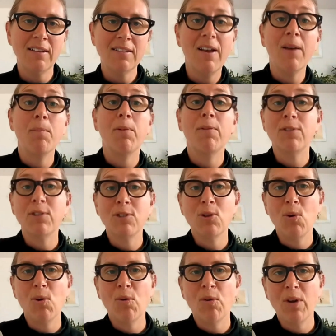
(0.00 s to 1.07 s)
that type of
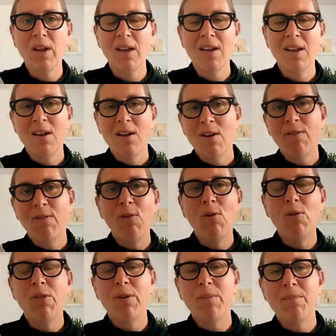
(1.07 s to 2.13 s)
story
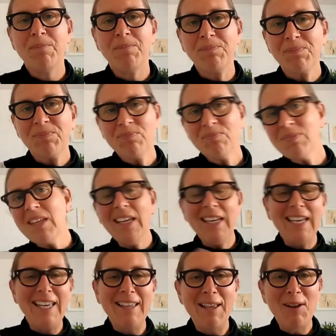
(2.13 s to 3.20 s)
for them
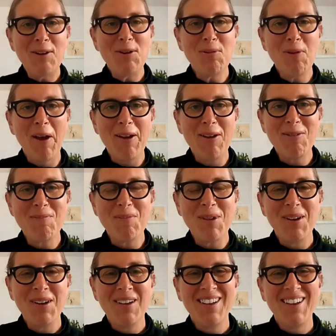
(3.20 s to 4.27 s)
in their new home,
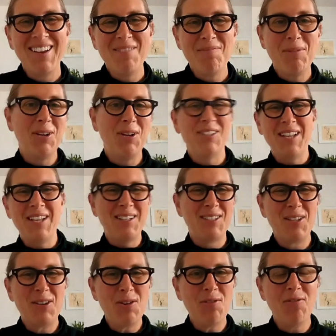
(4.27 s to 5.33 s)
because
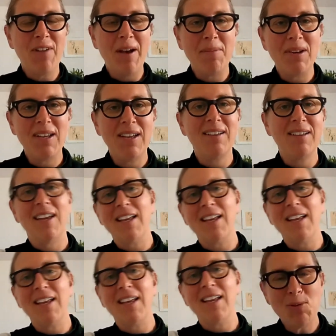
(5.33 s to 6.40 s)
that's the new family
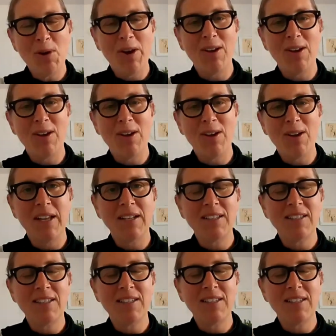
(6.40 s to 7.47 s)
and the new home, and
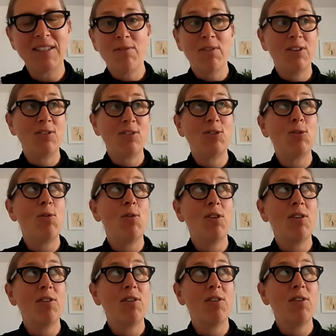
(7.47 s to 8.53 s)
that's kind of a
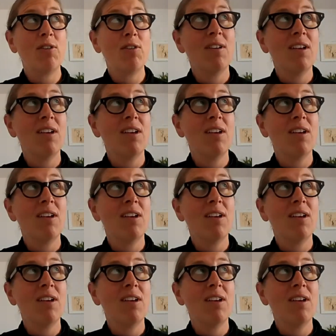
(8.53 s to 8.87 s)
story of